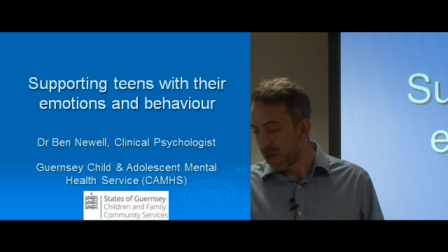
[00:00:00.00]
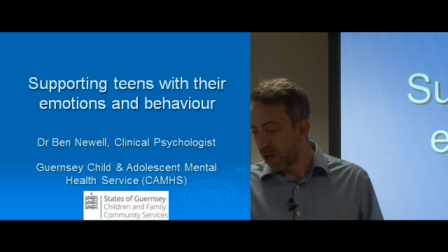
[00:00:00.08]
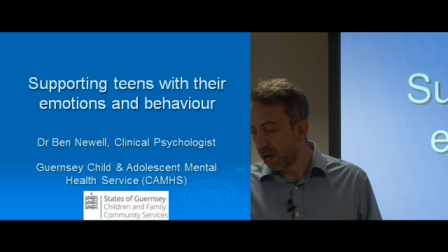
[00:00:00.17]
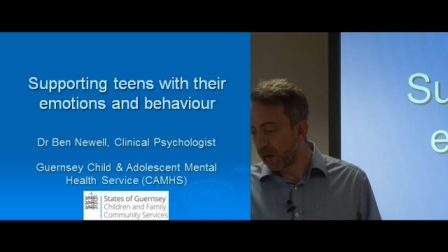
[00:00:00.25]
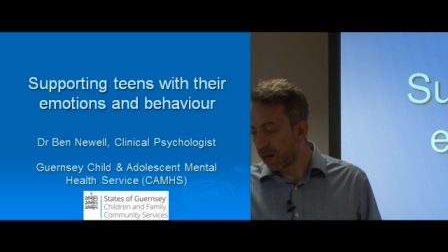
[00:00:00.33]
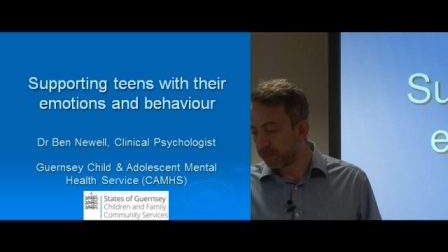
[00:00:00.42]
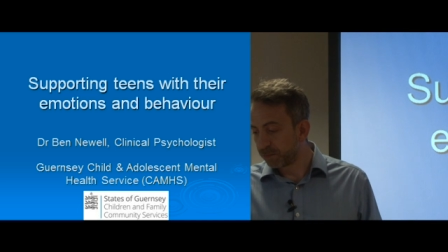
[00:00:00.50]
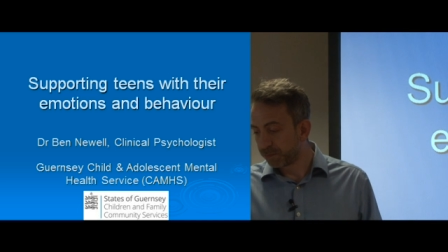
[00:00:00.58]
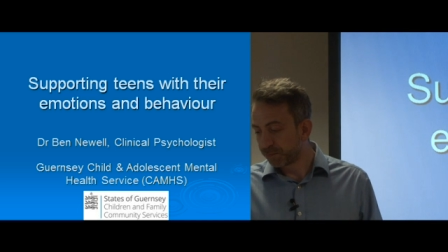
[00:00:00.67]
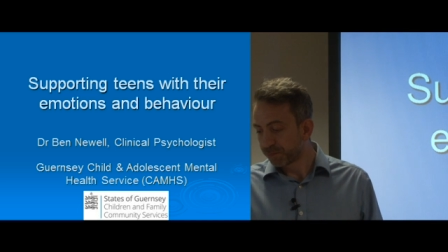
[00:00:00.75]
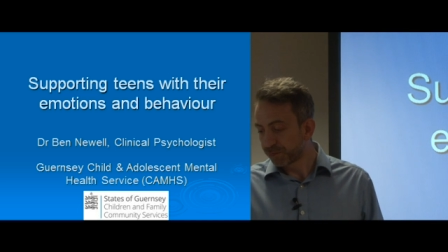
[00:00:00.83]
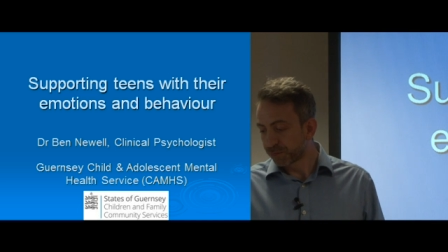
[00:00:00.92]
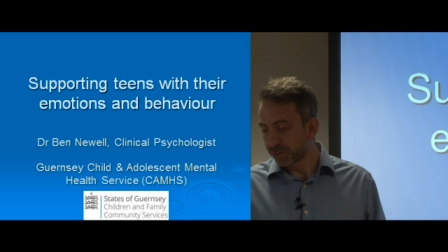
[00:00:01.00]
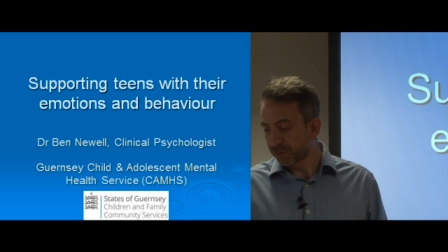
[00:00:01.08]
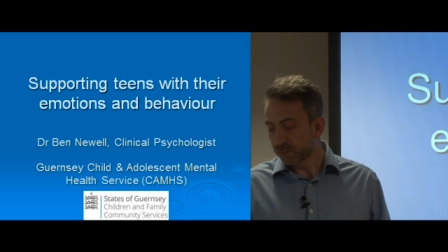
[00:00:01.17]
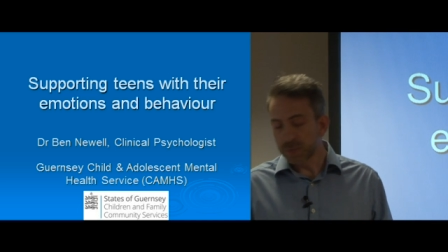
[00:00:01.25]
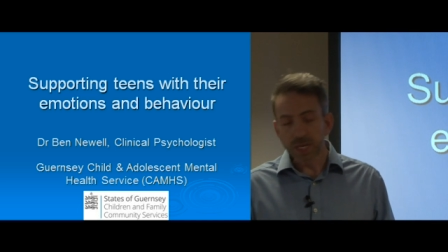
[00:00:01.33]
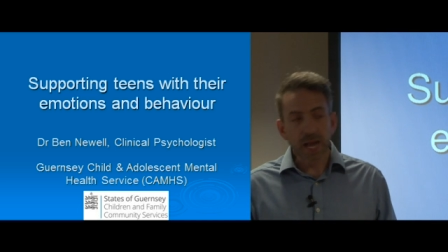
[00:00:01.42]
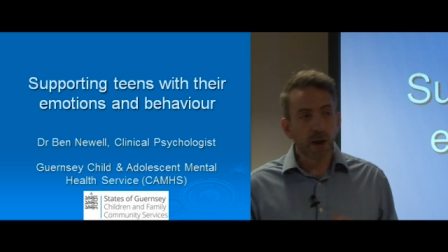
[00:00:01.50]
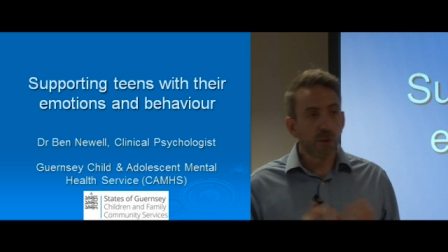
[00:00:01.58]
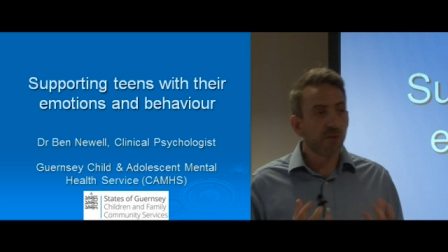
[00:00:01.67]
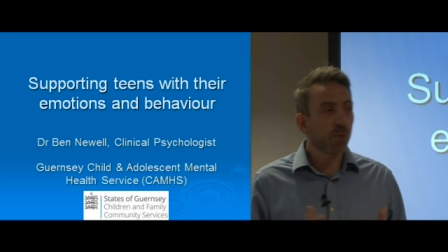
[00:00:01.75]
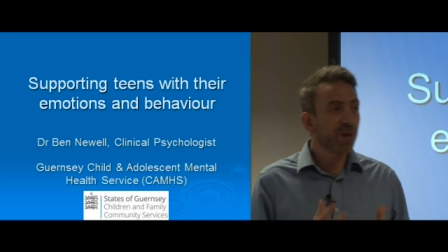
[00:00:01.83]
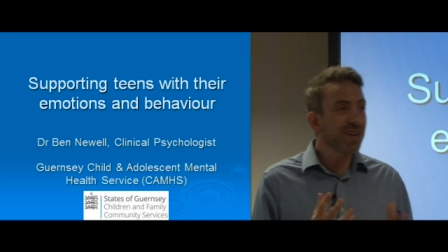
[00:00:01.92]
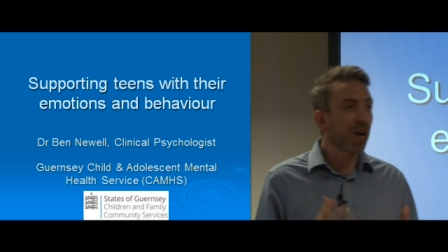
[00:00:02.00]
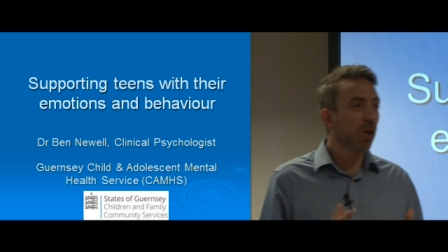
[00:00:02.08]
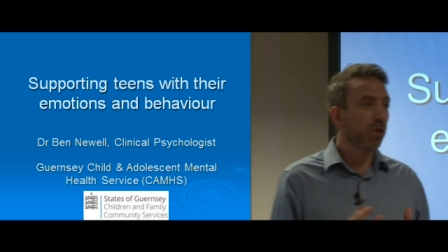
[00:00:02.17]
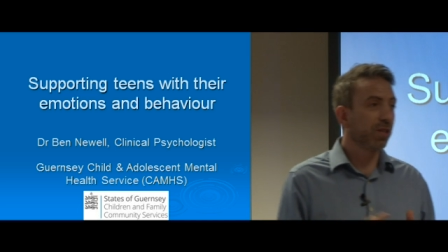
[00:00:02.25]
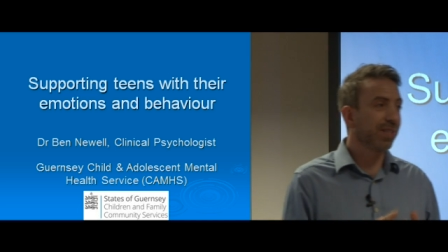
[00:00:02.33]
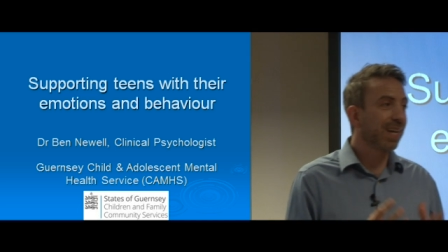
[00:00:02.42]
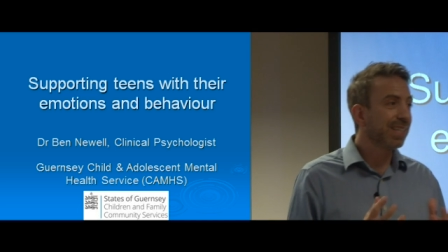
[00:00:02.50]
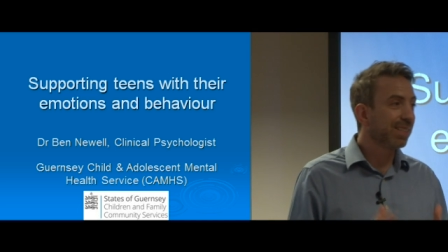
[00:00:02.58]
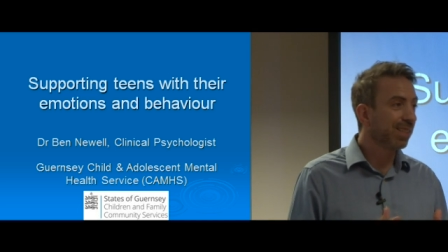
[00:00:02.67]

However, we know that day to